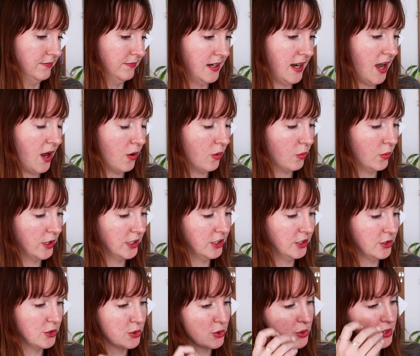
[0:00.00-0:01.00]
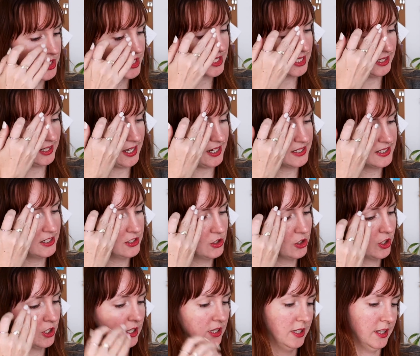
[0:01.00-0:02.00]
Now, when you selected
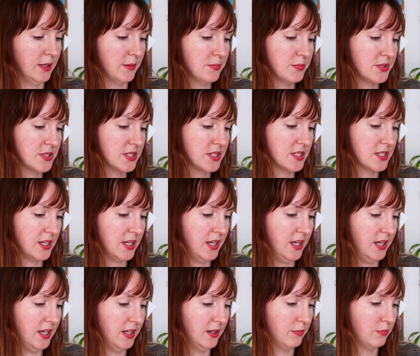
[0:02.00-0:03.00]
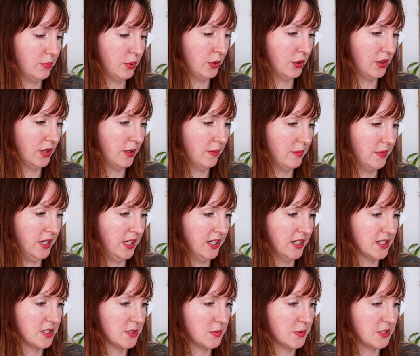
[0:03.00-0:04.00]
your clips, it put them in
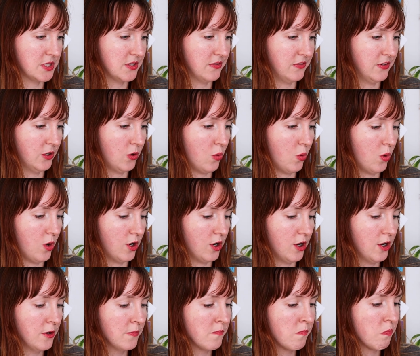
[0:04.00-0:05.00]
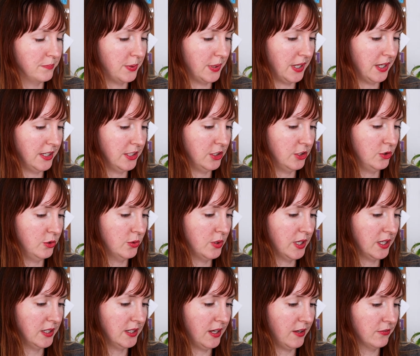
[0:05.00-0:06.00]
a specific order, but you
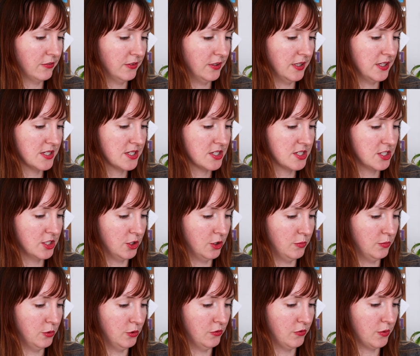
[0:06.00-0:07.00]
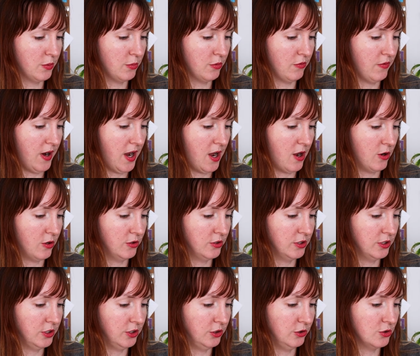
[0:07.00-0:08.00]
can definitely still move them
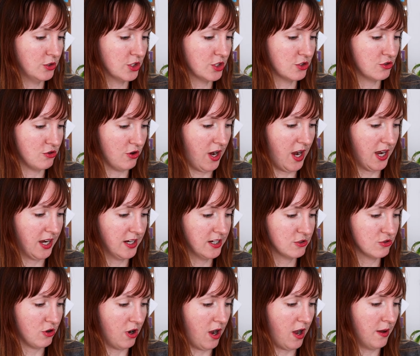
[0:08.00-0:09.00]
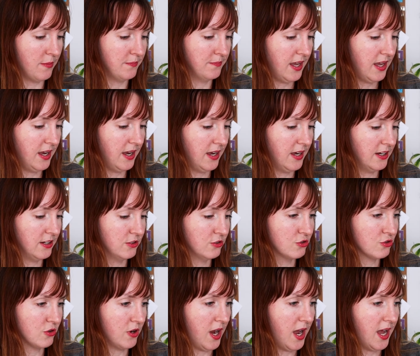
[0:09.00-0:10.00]
around. You just drag and drop and
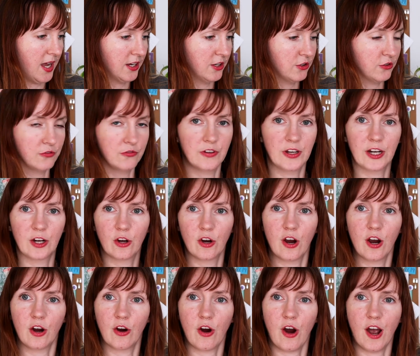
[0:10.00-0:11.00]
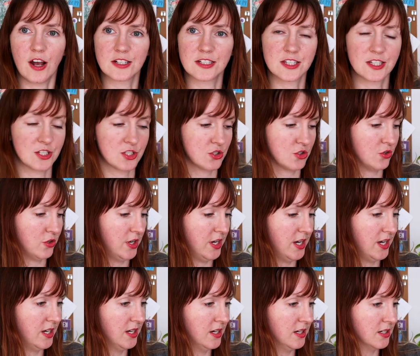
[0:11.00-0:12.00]
drag your finger across the
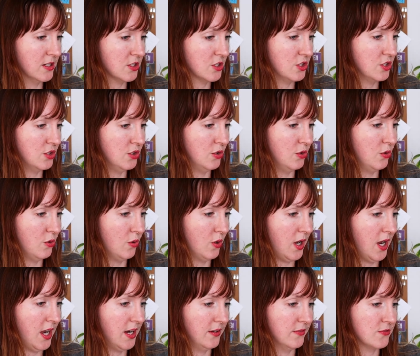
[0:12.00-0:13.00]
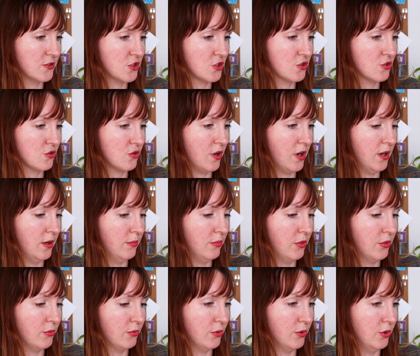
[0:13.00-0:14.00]
screen to kind of scrub
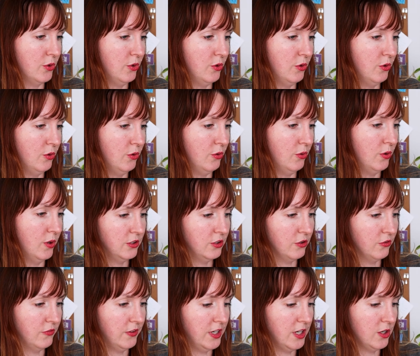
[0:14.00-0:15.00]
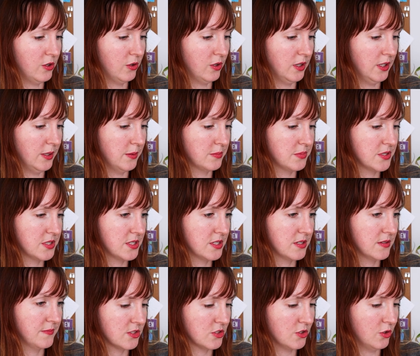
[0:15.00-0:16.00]
through your video
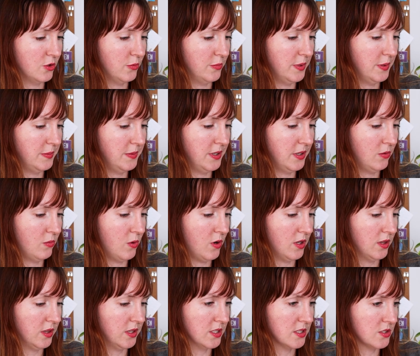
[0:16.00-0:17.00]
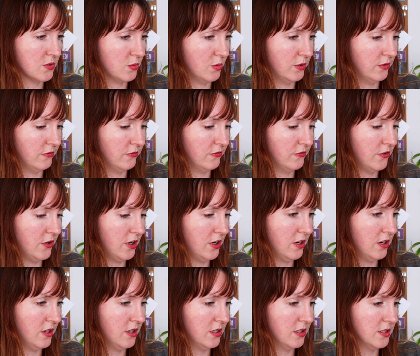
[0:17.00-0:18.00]
clips. So maybe I want this one
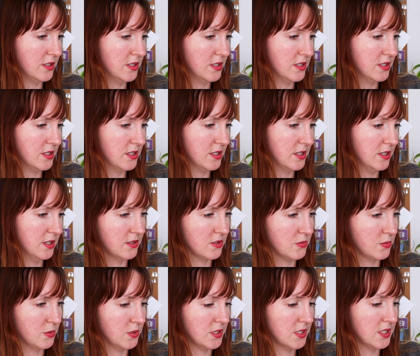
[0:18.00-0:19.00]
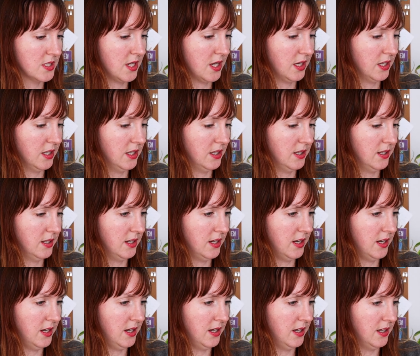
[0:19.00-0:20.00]
first, this one second,
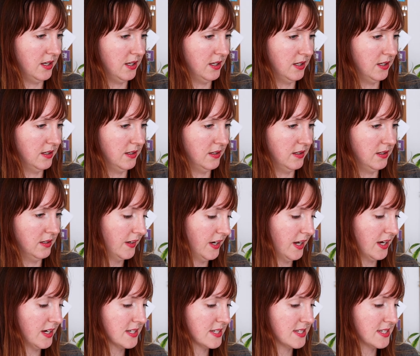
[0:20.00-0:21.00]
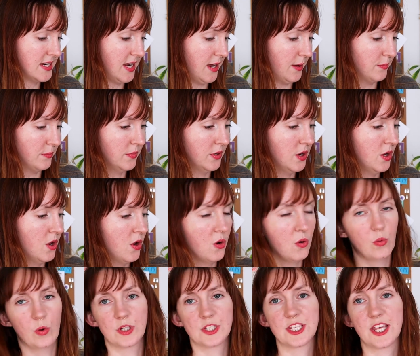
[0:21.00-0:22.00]
and the next step,
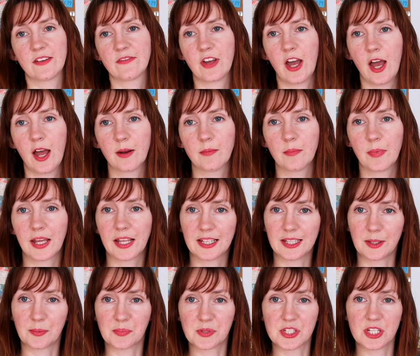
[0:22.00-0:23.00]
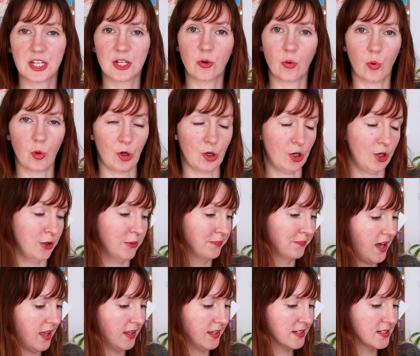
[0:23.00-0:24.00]
once I've got my clips in order,
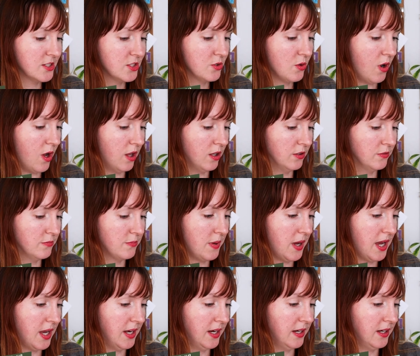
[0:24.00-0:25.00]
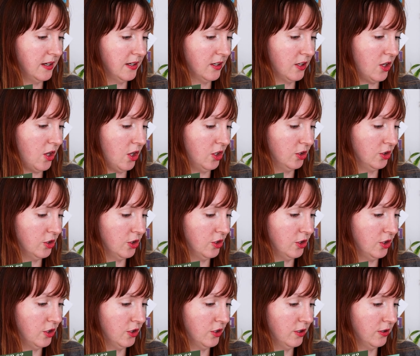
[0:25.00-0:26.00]
I like to do all of my
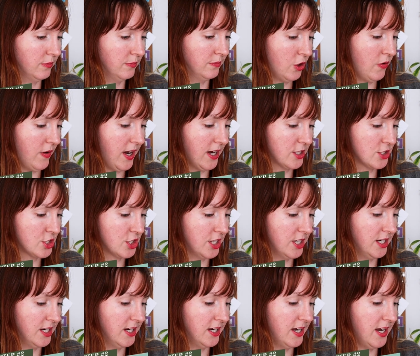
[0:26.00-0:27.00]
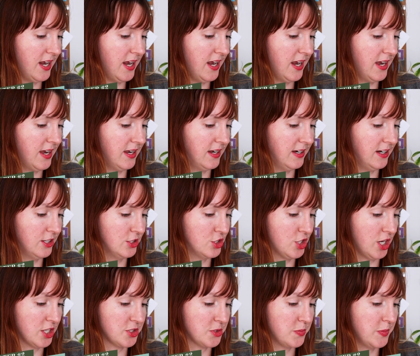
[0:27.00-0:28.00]
color correction and
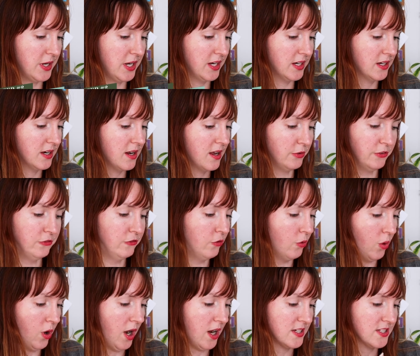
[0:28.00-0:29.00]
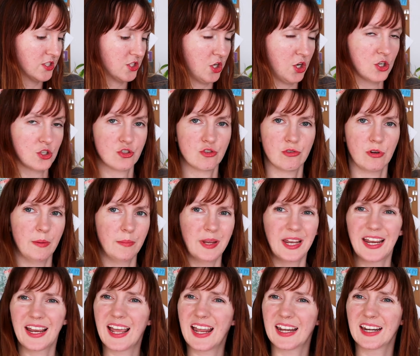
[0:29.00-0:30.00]
adjustment before I start
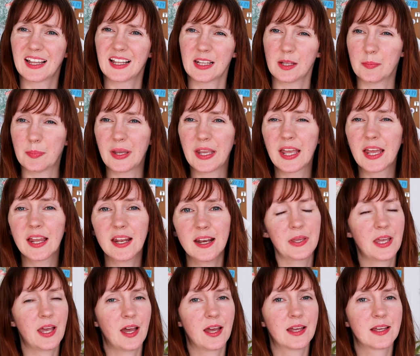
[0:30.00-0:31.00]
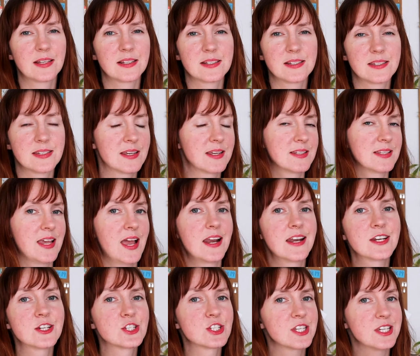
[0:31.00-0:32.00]
trimming and clipping it, because it's
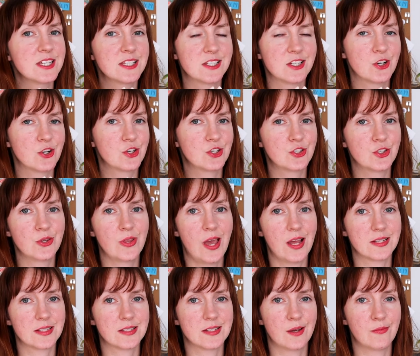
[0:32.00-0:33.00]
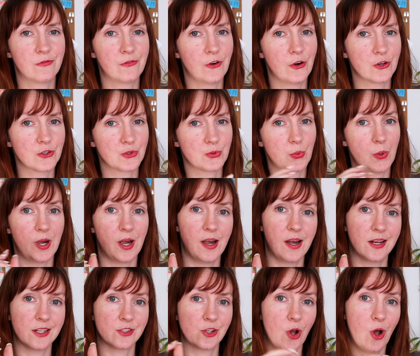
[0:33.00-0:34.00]
kind of just easier to do that step first when
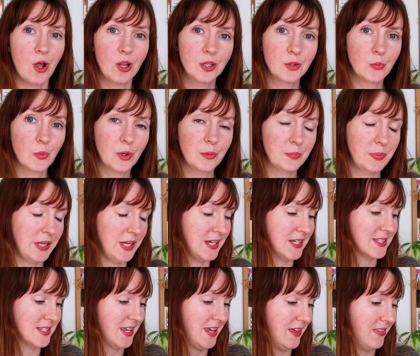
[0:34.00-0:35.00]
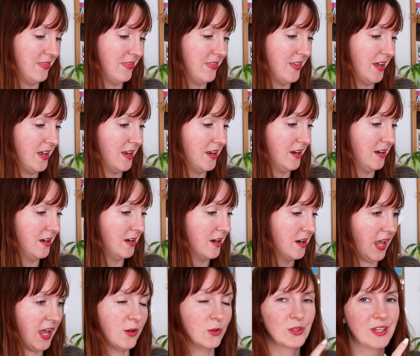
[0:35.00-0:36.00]
it's all in one piece, and then
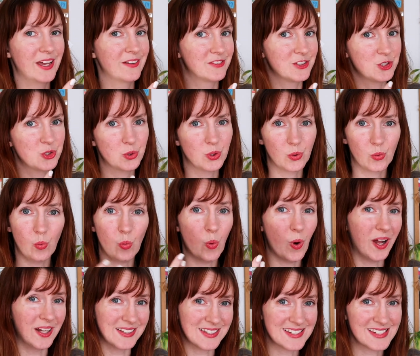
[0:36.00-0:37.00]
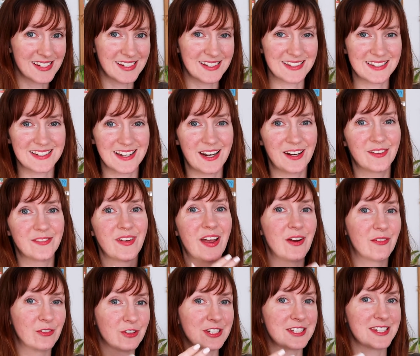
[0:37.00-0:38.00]
I only have to do it once instead of
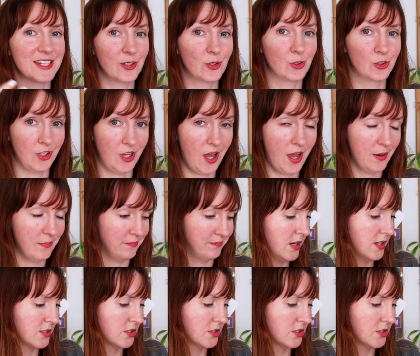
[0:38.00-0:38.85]
every single time.